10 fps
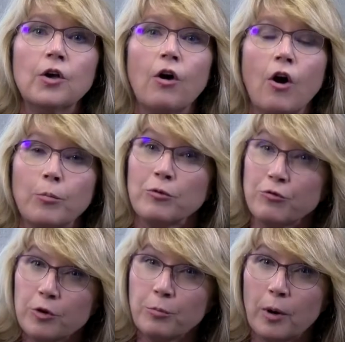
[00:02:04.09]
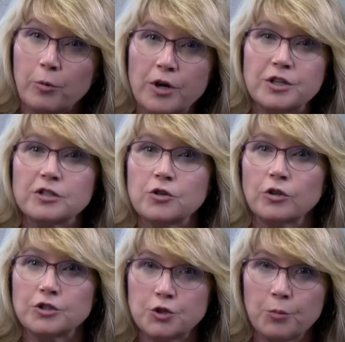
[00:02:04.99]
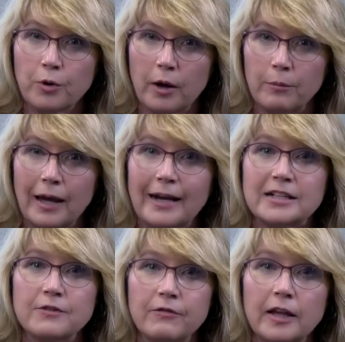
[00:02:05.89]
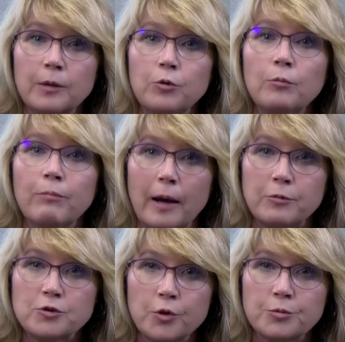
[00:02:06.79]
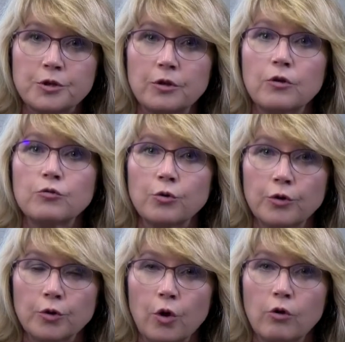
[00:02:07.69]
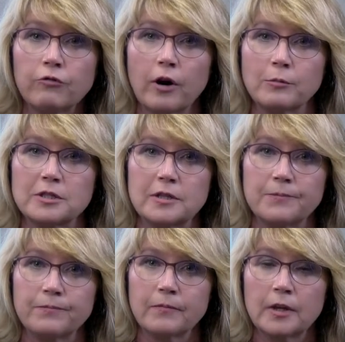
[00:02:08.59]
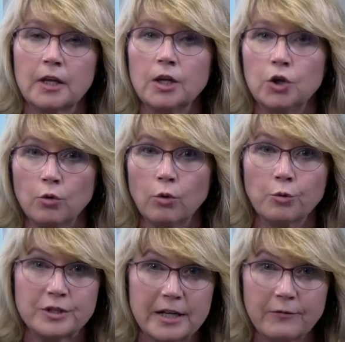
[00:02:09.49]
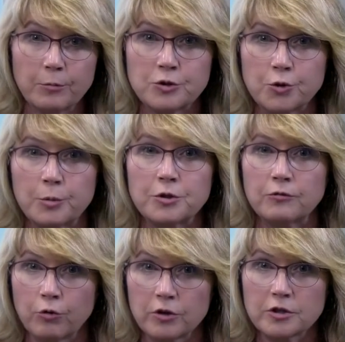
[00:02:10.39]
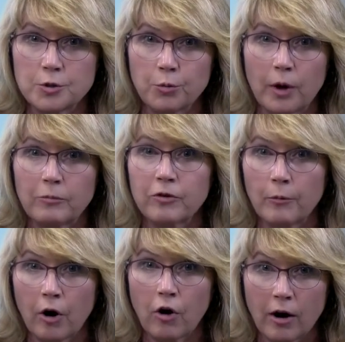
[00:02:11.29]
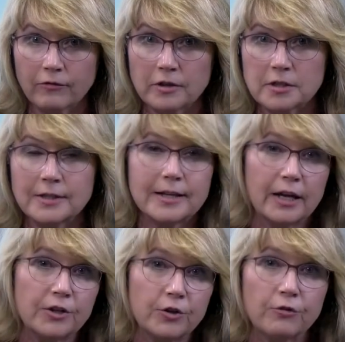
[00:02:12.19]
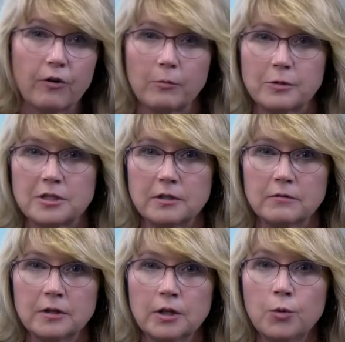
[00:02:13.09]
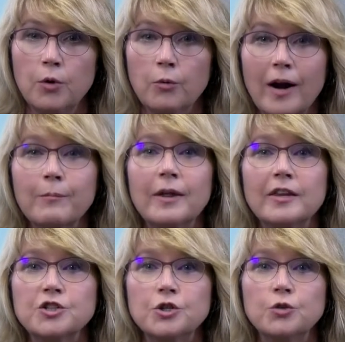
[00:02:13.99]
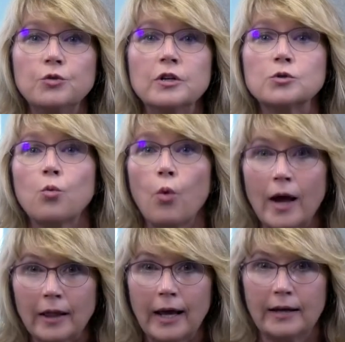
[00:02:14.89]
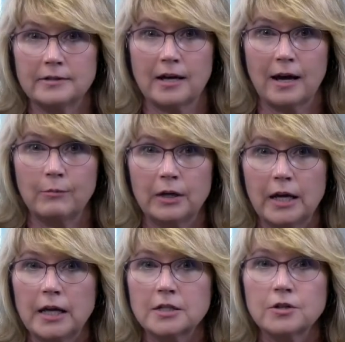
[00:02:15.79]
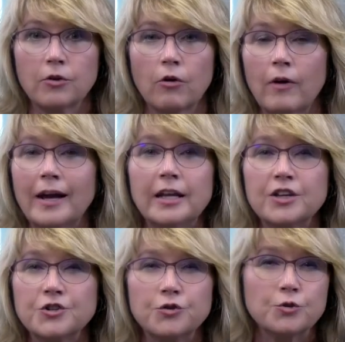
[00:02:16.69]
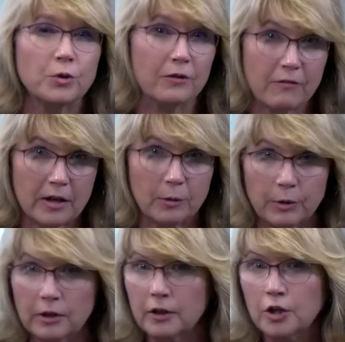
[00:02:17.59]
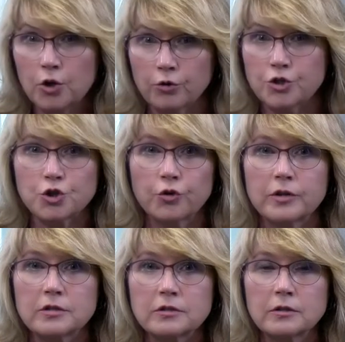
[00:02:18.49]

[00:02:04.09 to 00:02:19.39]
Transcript: our preferred preparation is called Suprep and is available by prescription through your local pharmacy. You will receive a prescription for the Suprep from our office and take it to your pharmacy. We recommend that you do this well ahead of time in case there are any issues with availability or insurance.